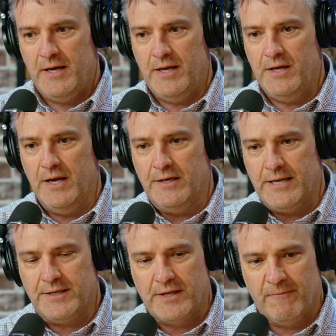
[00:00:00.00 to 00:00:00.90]
It
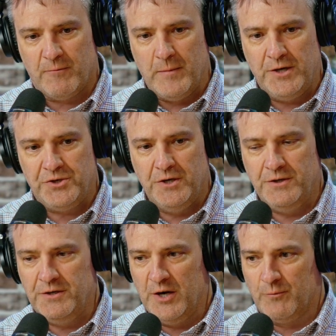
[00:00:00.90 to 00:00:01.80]
takes that
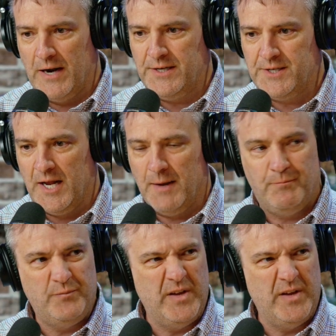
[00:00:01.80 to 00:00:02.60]
information, it writes it up,